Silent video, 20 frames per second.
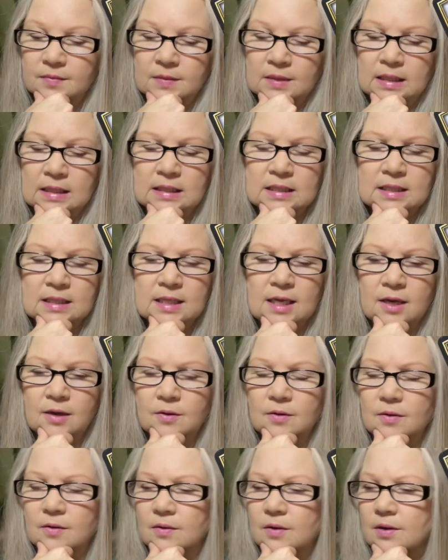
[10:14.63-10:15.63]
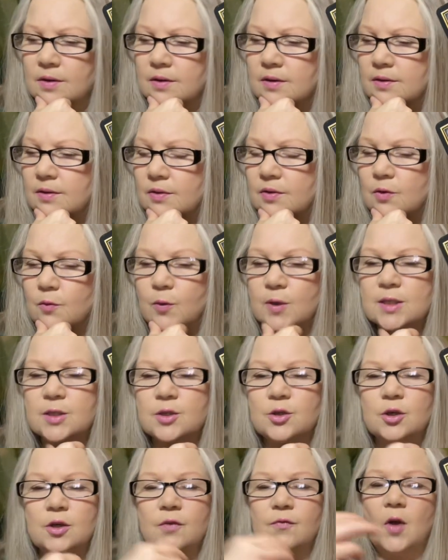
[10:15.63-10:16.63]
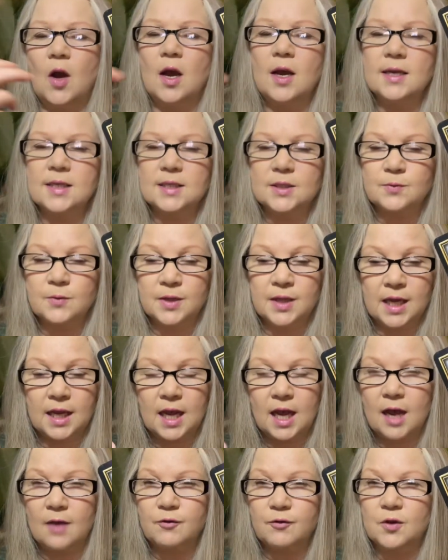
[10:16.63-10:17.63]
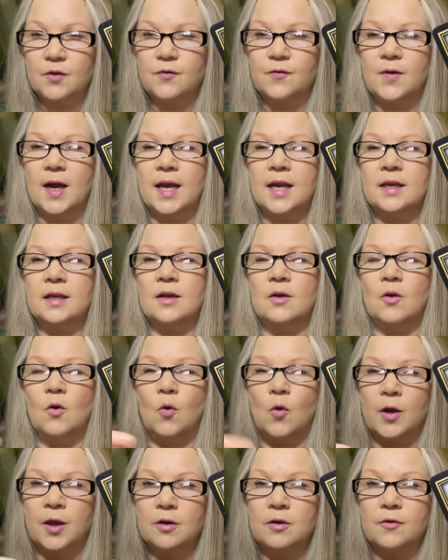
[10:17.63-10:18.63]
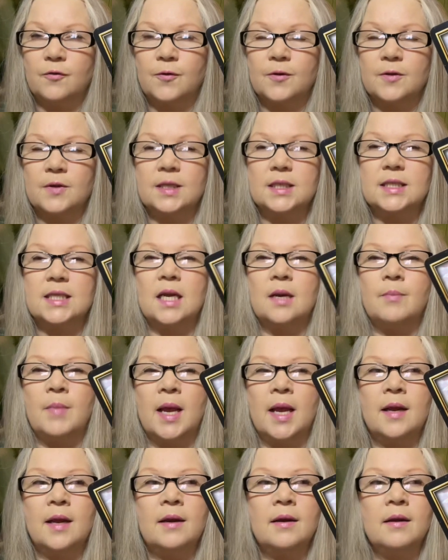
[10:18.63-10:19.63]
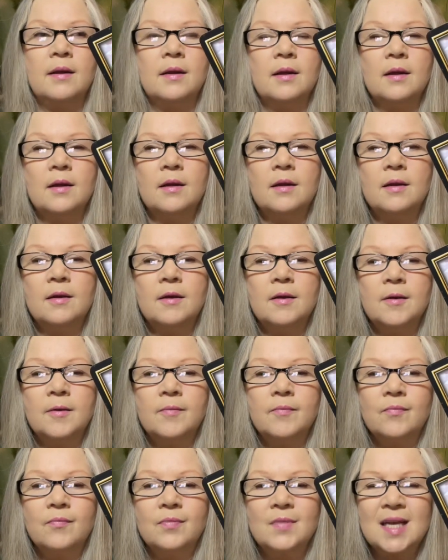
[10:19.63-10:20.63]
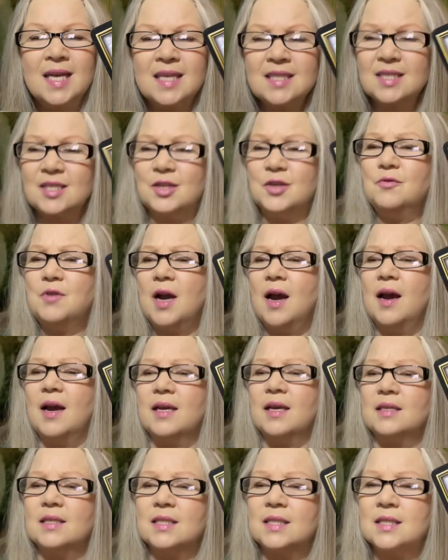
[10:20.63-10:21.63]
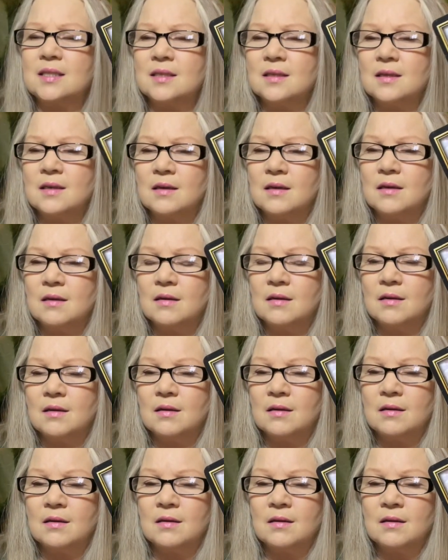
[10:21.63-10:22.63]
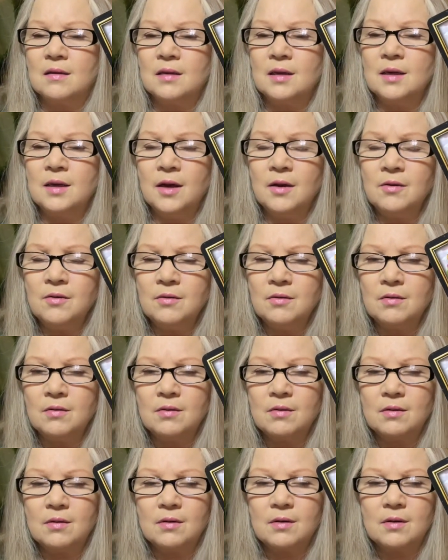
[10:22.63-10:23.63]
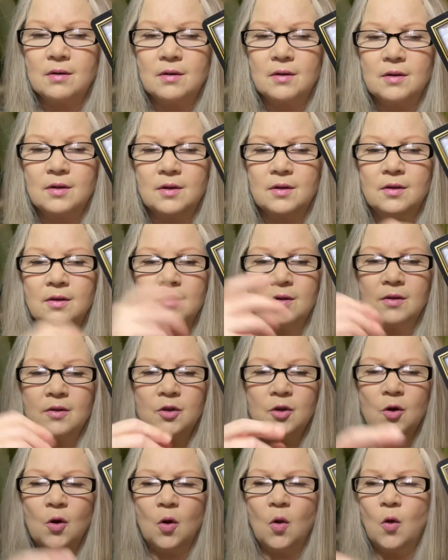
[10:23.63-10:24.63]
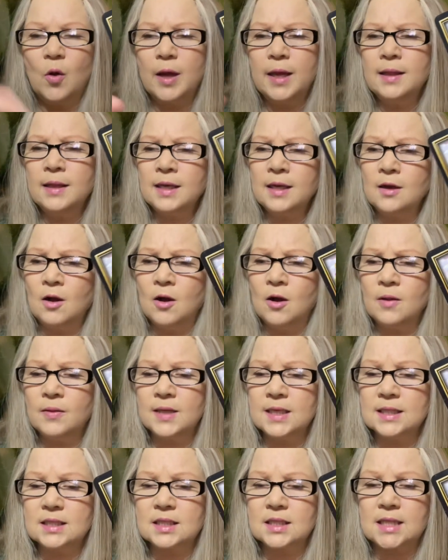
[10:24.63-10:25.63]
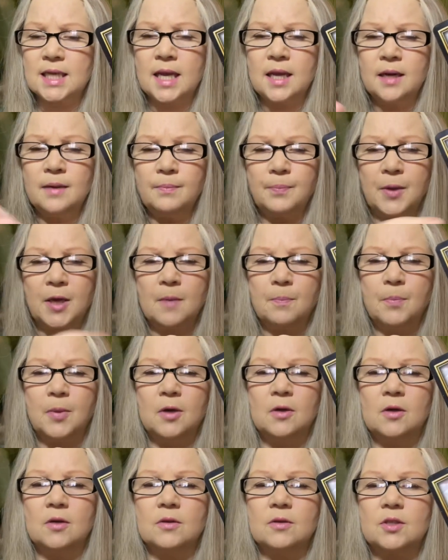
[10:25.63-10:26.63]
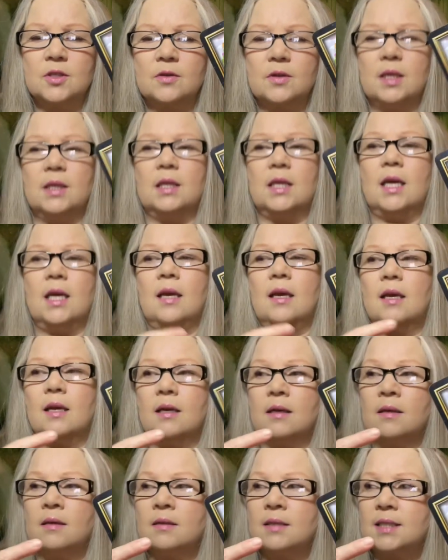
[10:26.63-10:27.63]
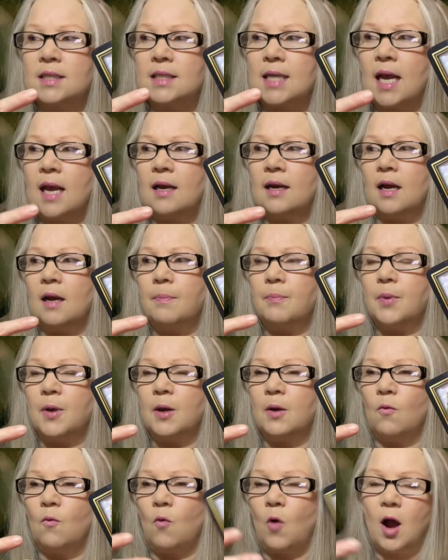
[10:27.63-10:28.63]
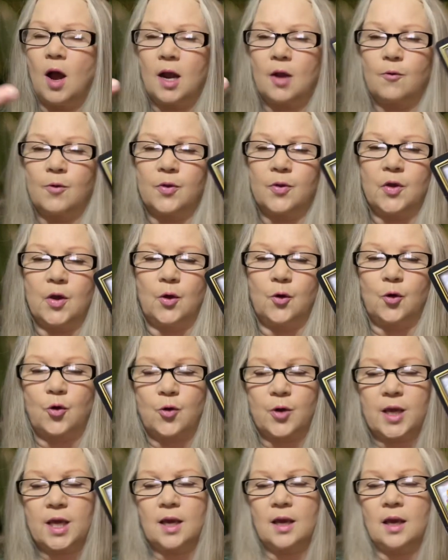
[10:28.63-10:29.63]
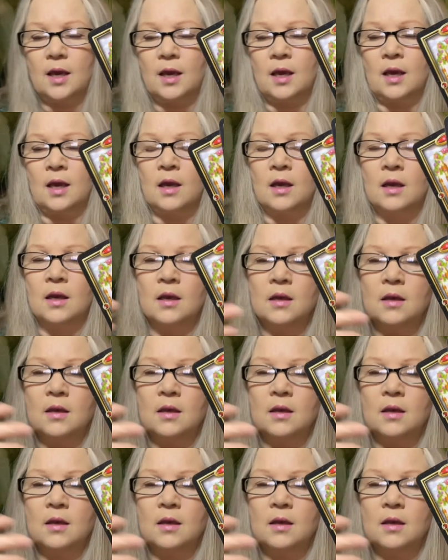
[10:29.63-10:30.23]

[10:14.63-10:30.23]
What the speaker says: It's like the Wizard of Oz when they have to find the oil for the Tin Man. That's you guys. You know? You're oiling all these tin people so that they can stand up and walk without creaking.